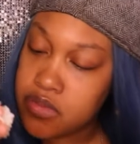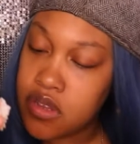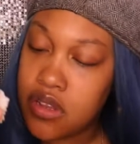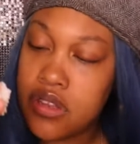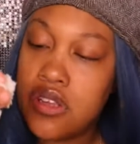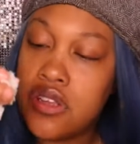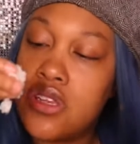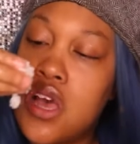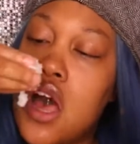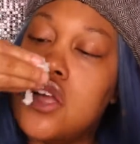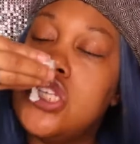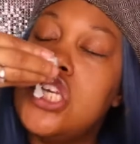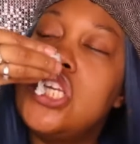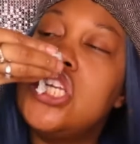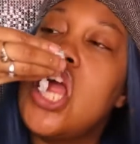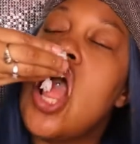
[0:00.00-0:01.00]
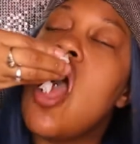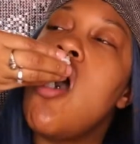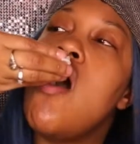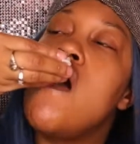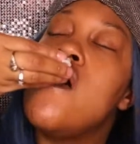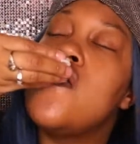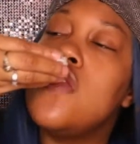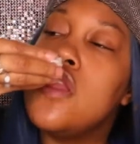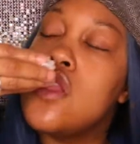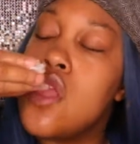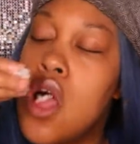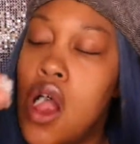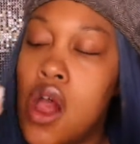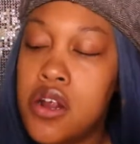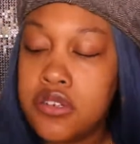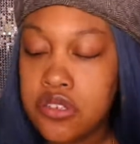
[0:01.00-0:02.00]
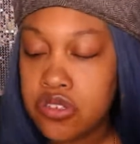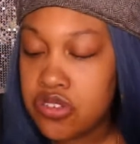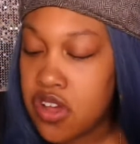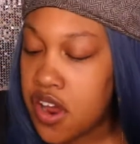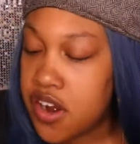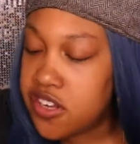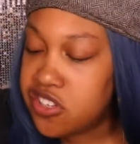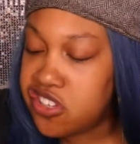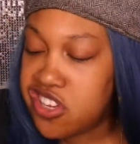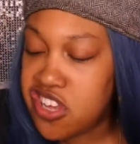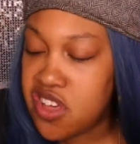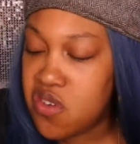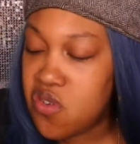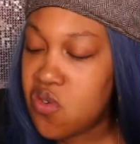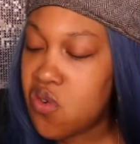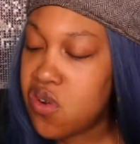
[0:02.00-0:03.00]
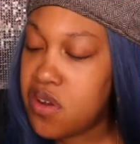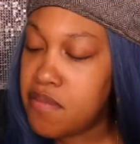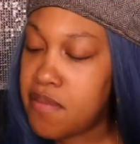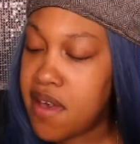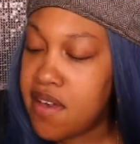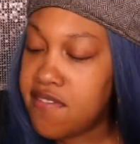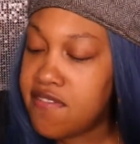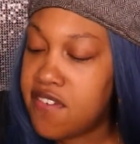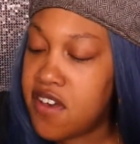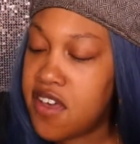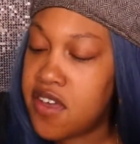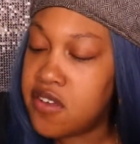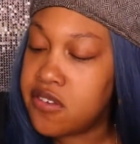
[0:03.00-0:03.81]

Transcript: the doctors started digging all in my foot.